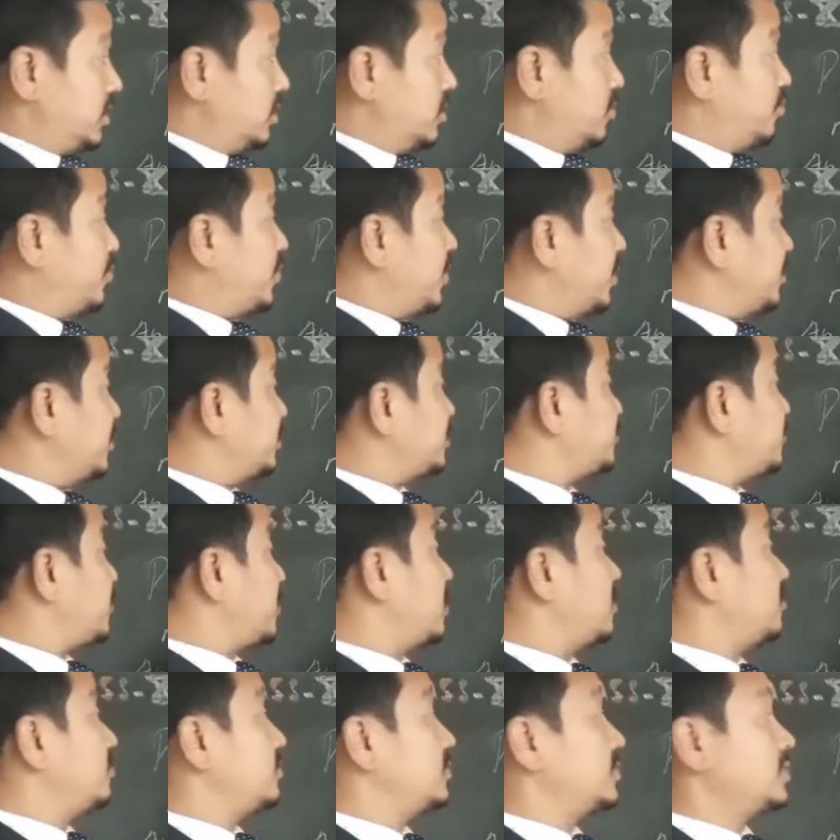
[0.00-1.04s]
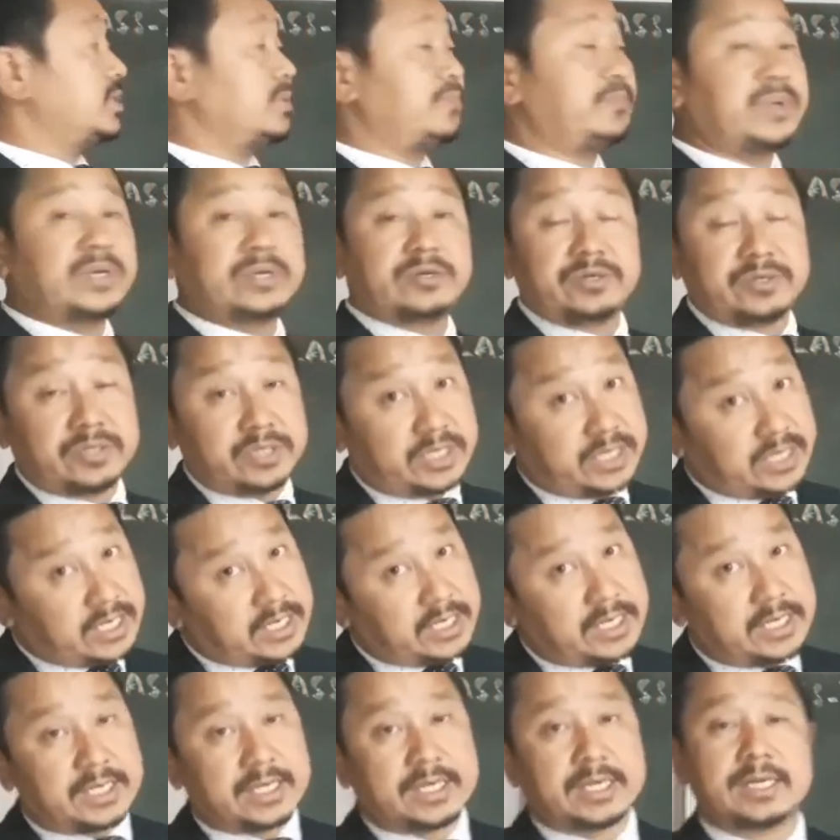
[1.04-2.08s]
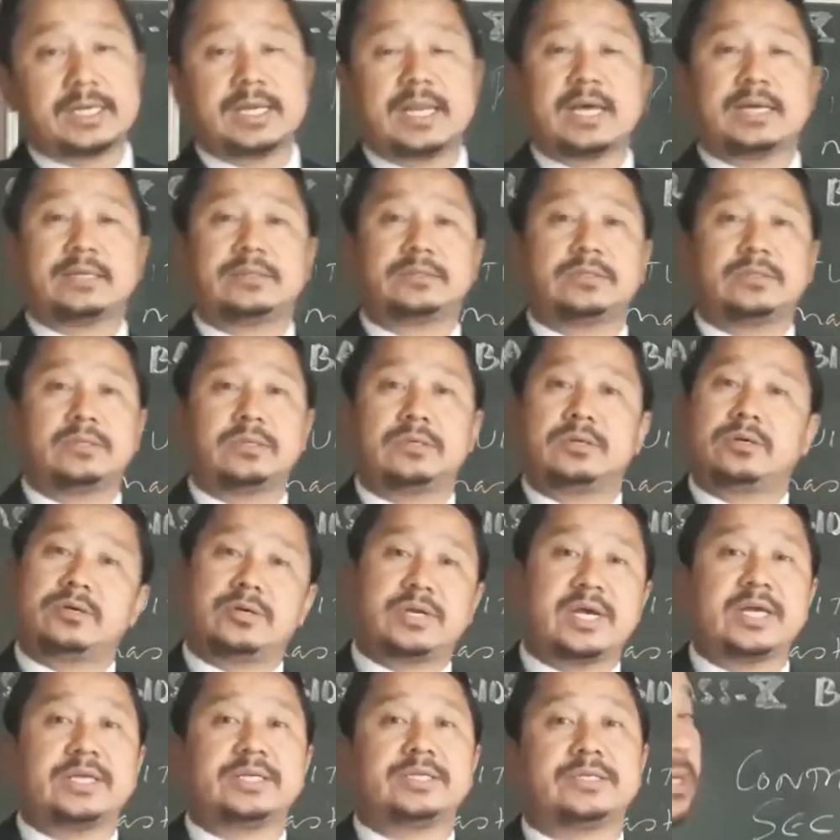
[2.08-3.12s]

produced from the pituitary gland. All right.